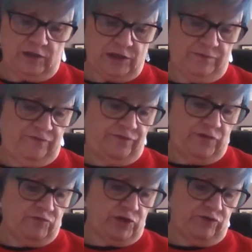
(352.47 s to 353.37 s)
lots of
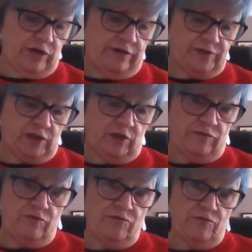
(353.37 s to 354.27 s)
photographs
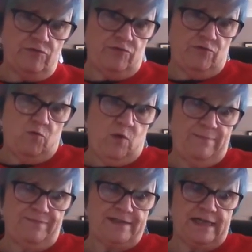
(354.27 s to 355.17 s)
on the
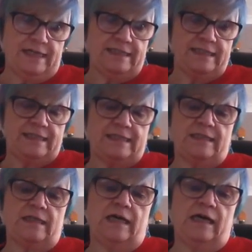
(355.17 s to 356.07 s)
website
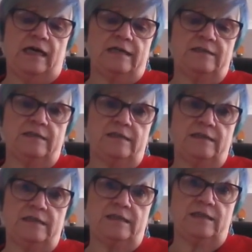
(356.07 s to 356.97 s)

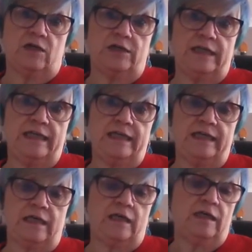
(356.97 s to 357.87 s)
and on
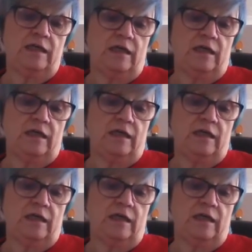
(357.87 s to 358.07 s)
here.